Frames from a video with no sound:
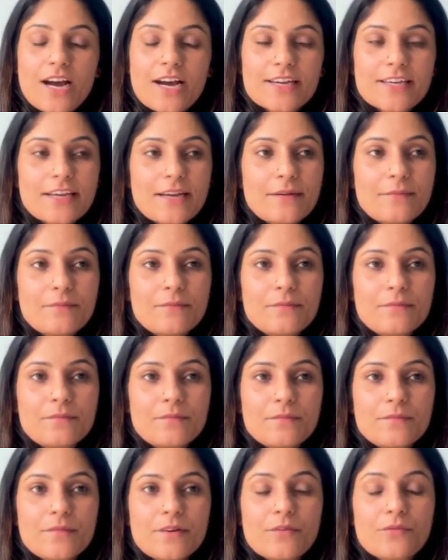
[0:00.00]
I am
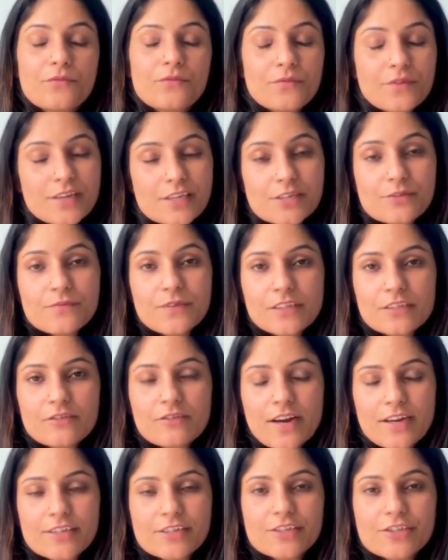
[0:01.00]
filled with
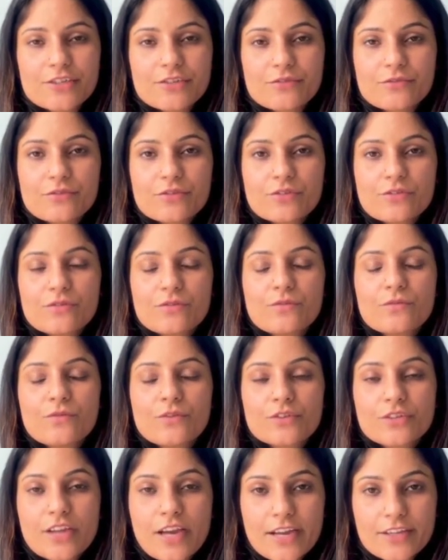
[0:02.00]
gratitude
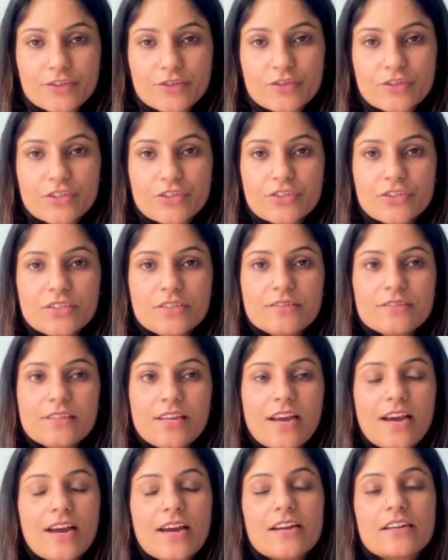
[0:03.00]
for the education
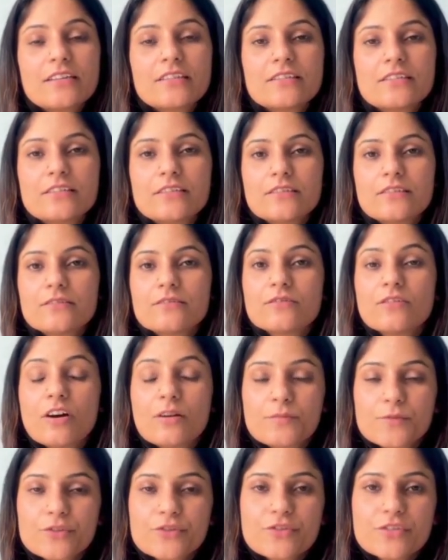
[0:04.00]
and the
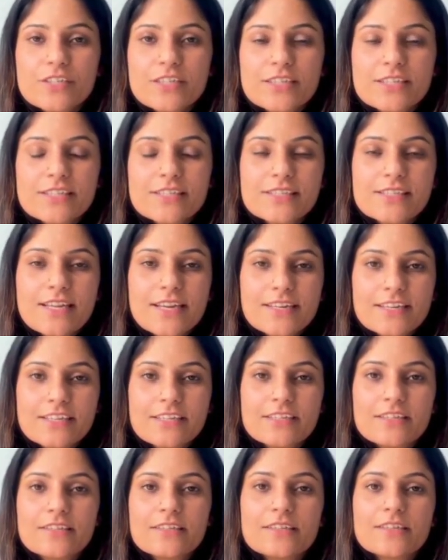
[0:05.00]
opportunities that I
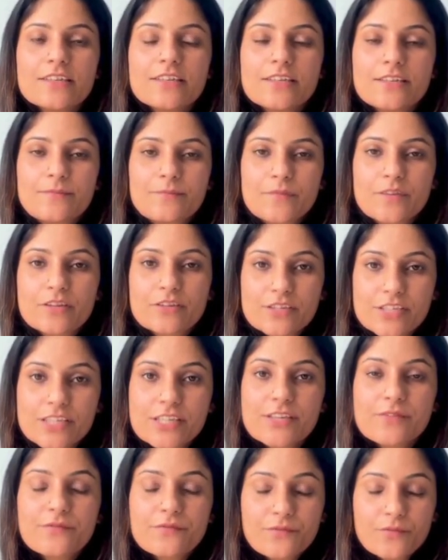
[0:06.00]

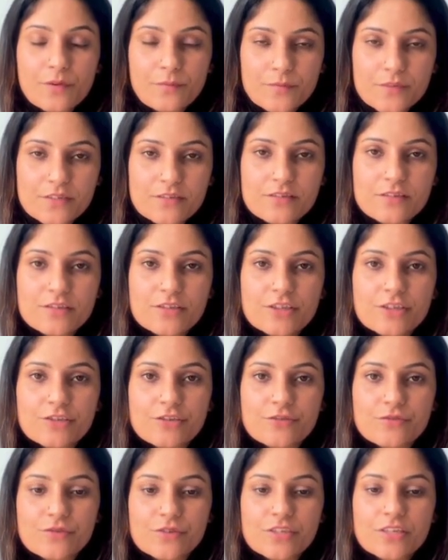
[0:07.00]
received from this
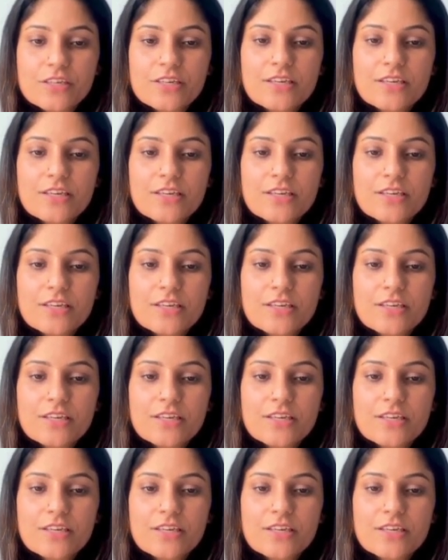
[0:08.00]
institute.